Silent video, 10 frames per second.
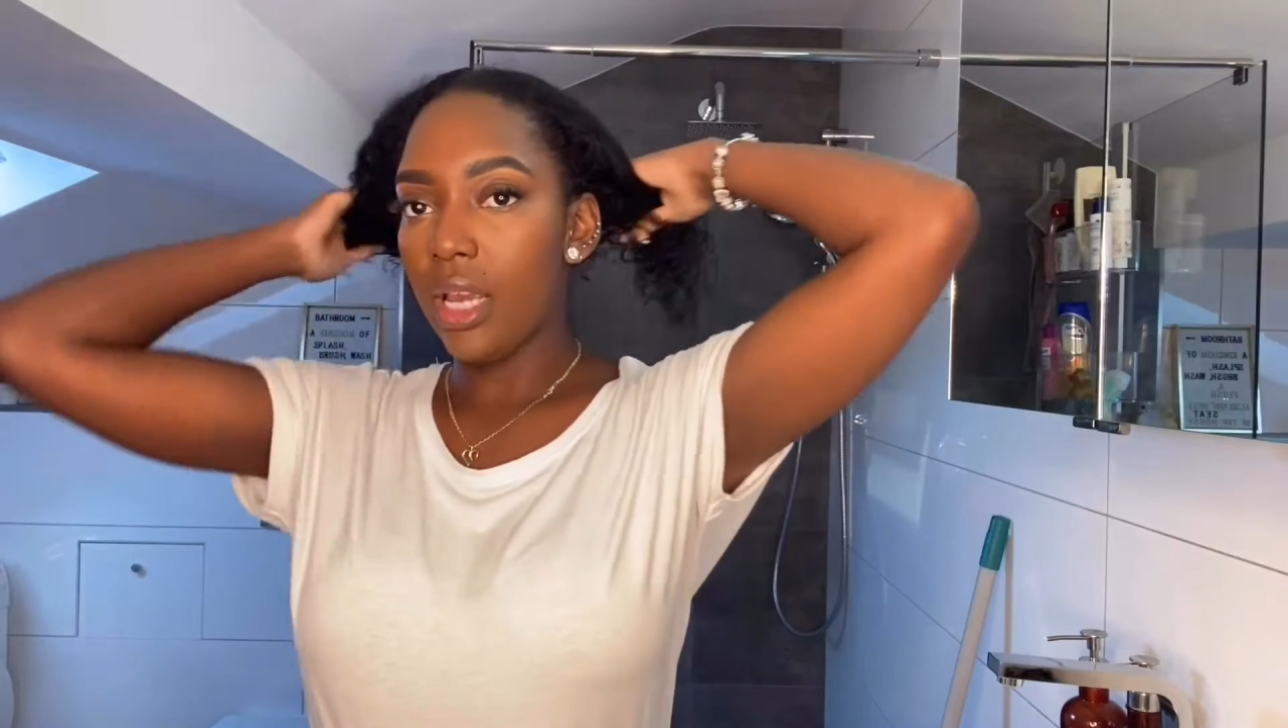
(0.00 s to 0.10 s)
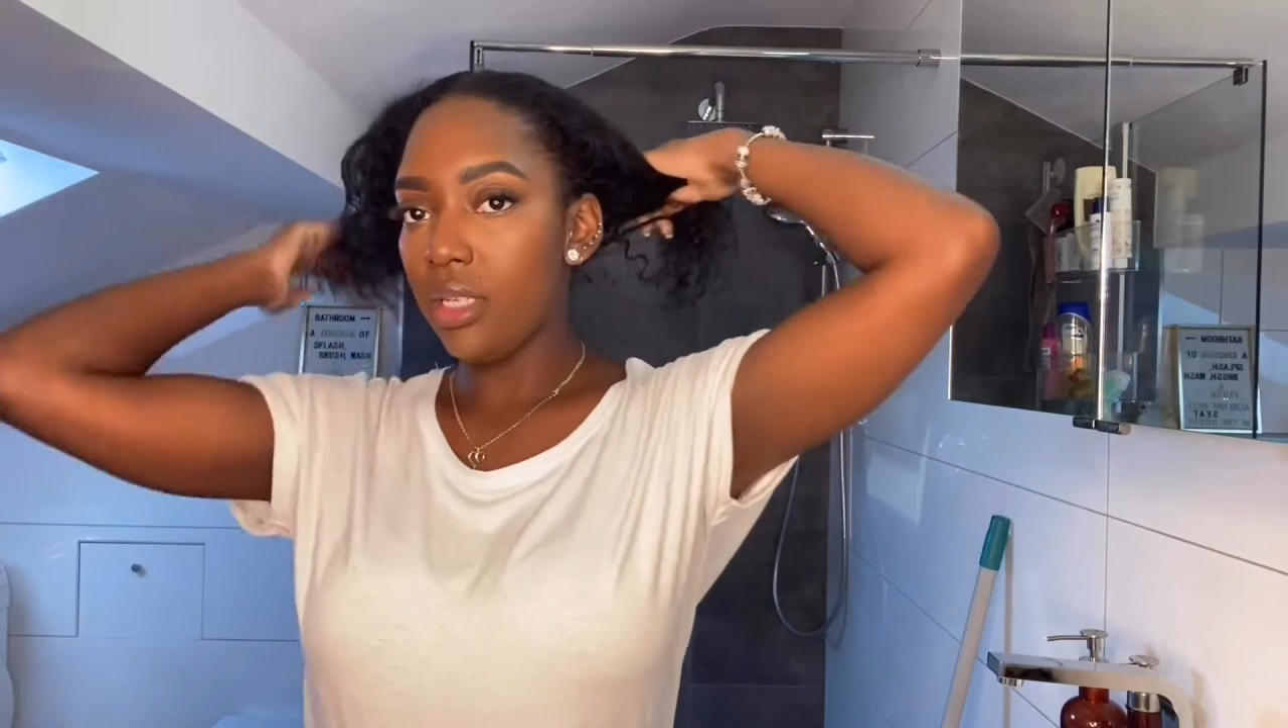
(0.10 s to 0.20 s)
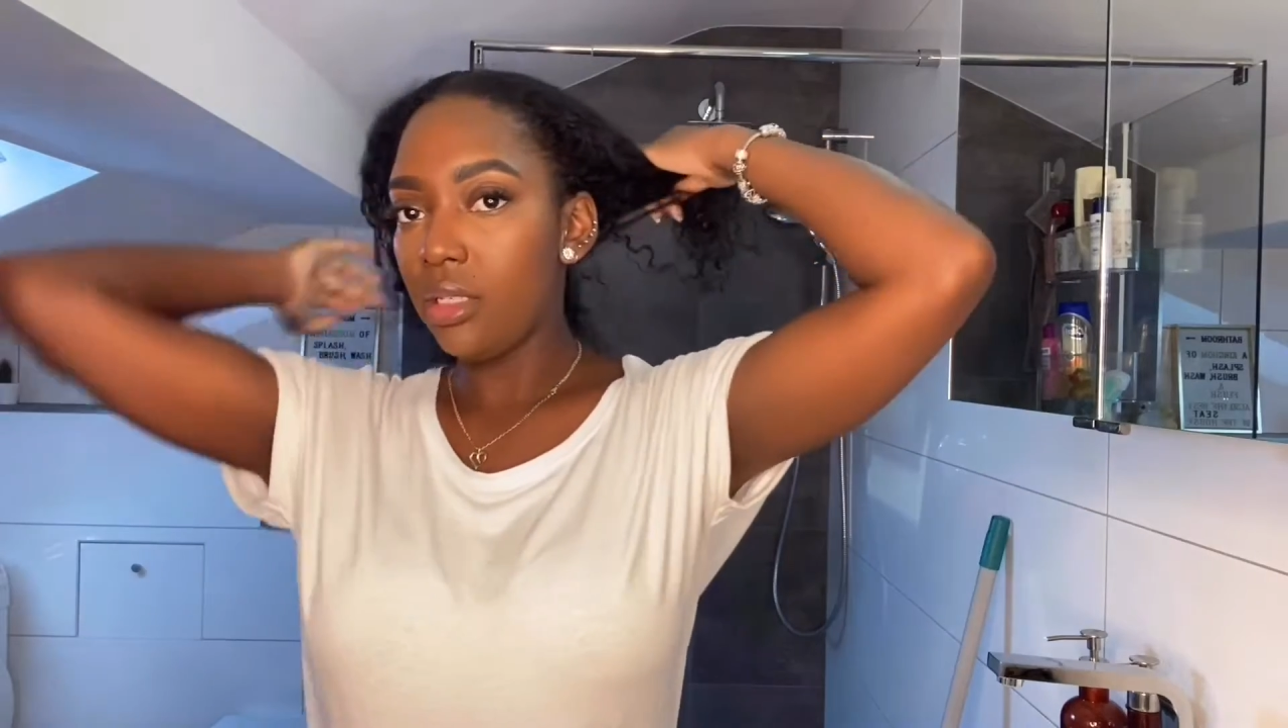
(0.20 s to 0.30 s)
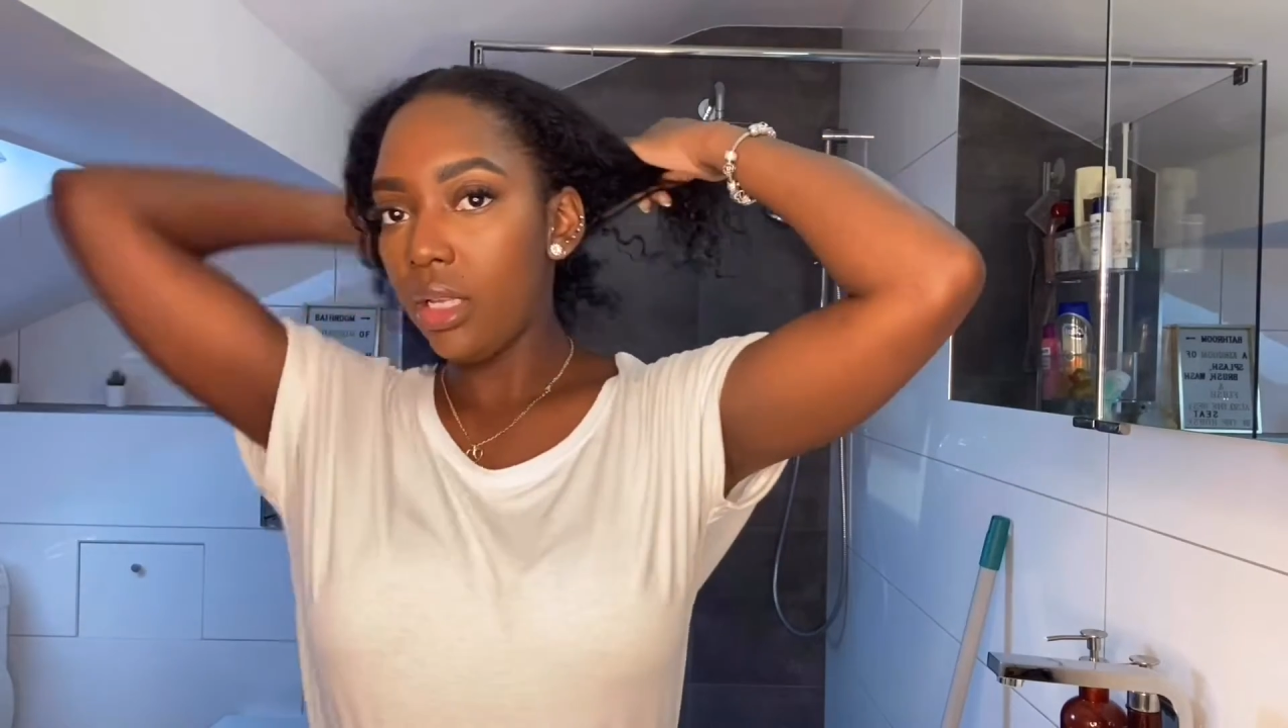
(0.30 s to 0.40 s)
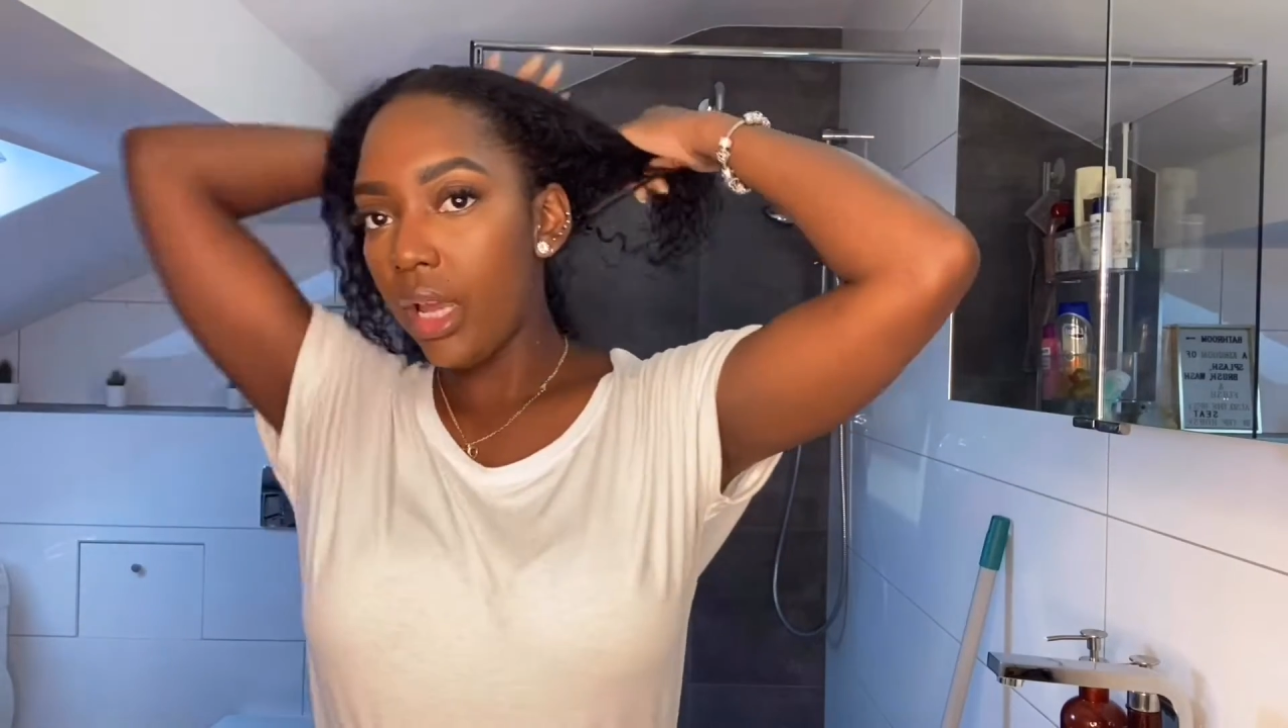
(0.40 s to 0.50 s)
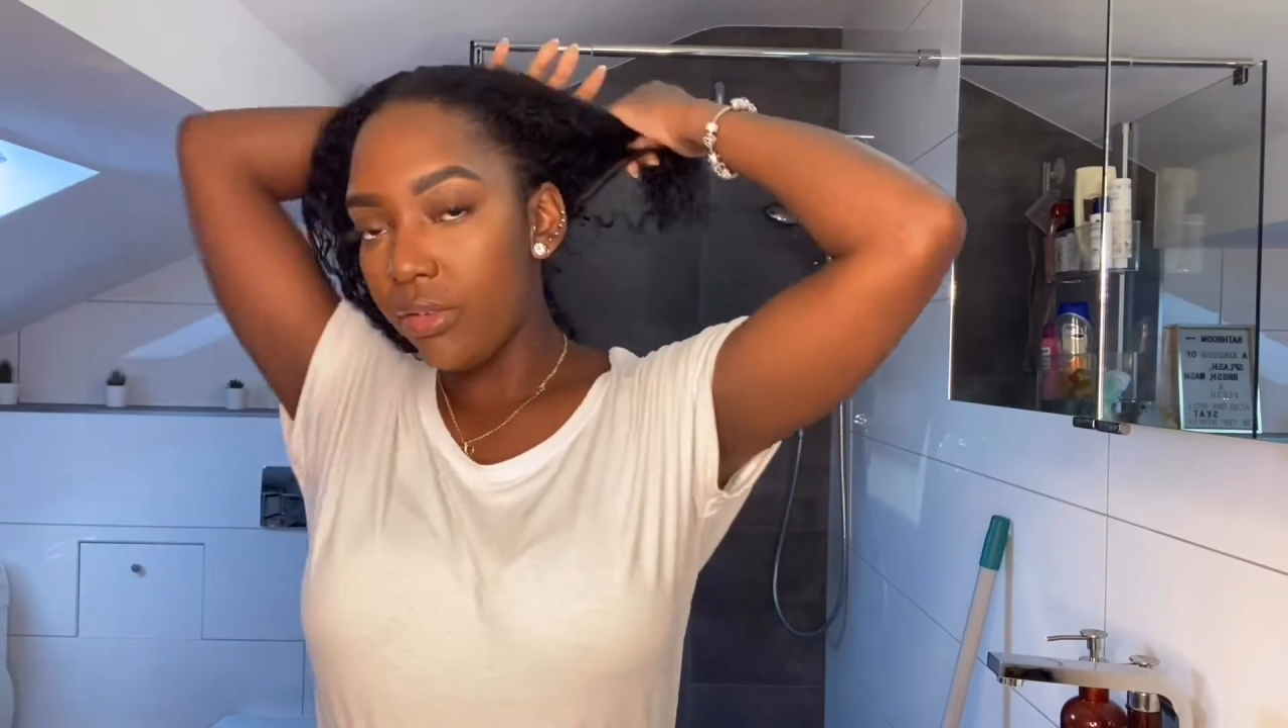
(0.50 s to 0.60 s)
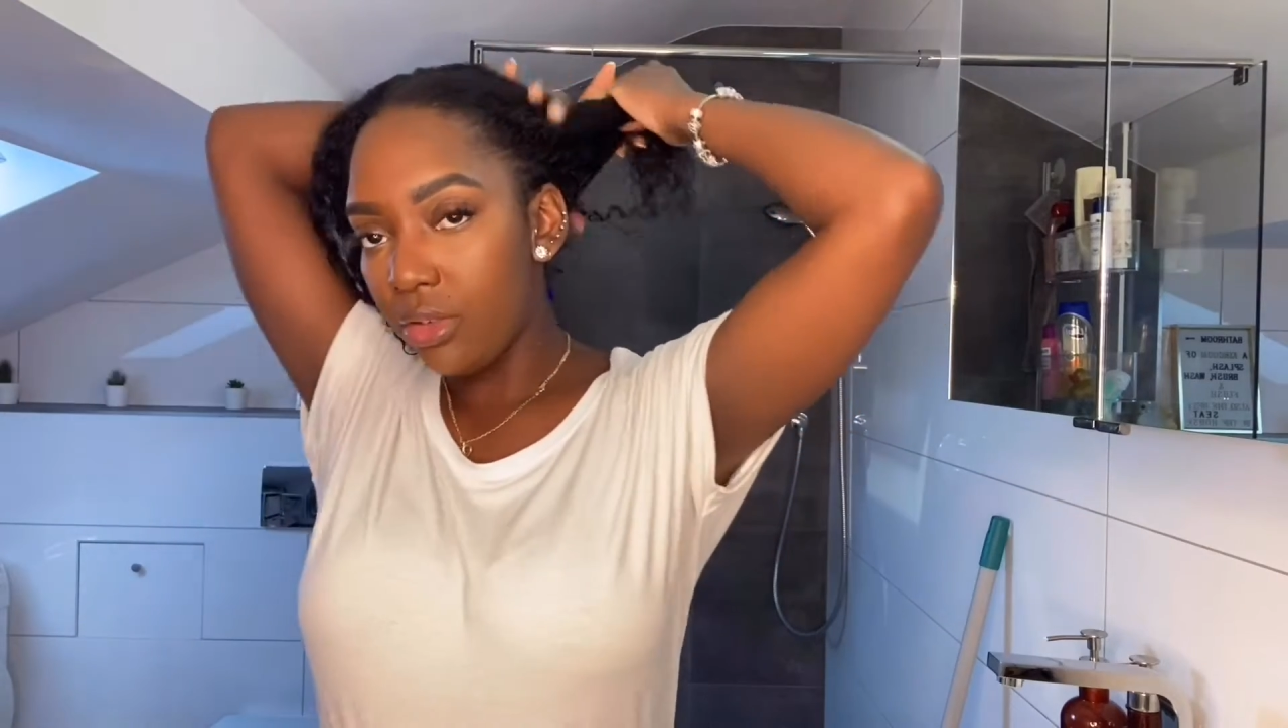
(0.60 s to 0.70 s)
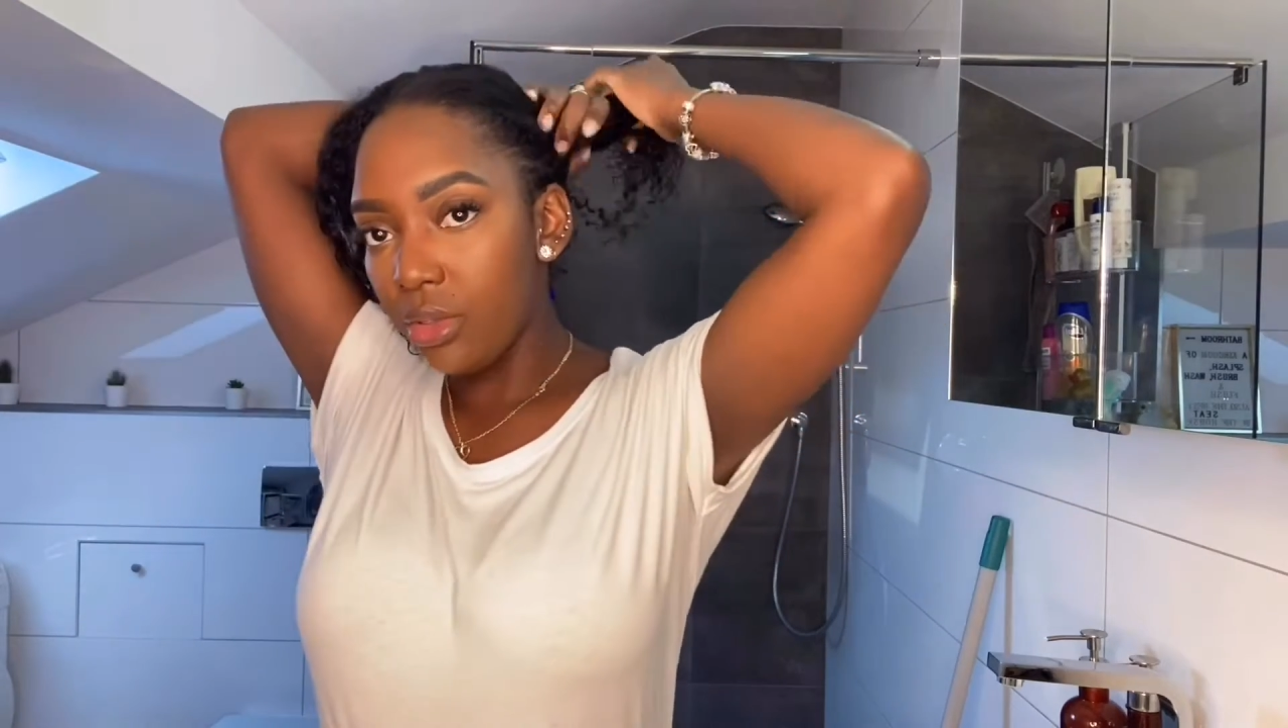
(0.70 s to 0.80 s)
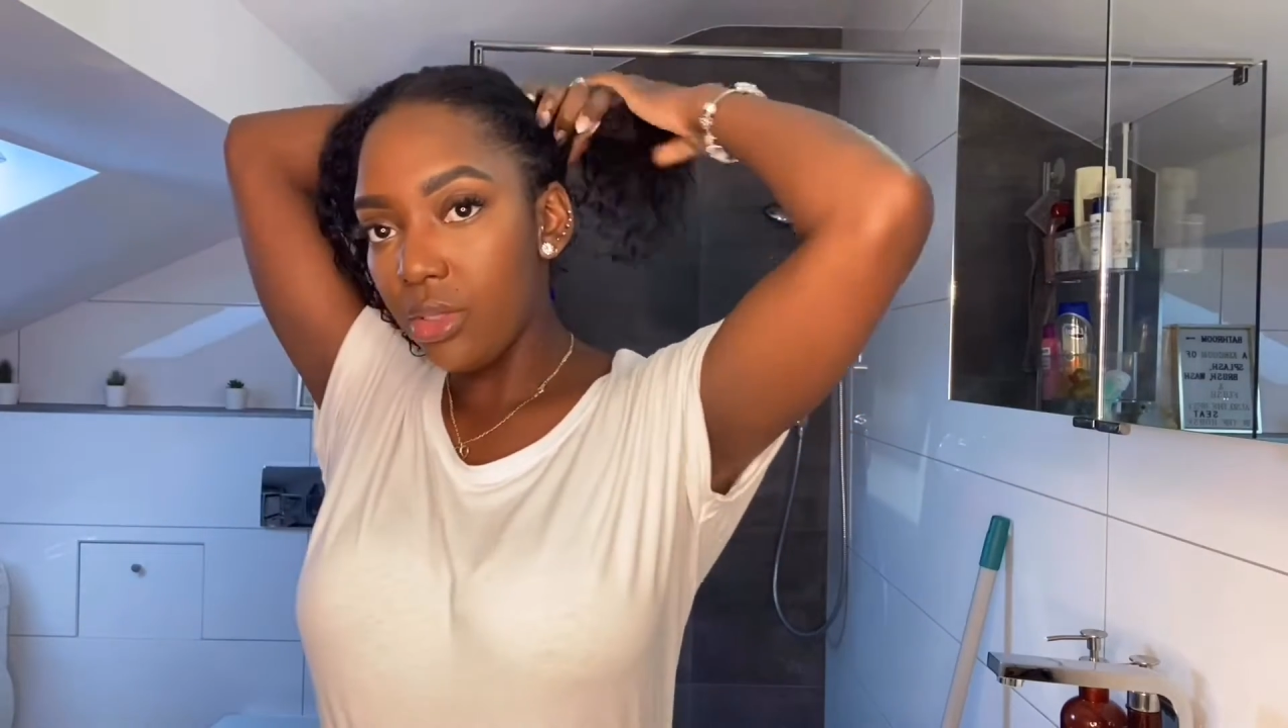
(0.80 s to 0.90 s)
I still have to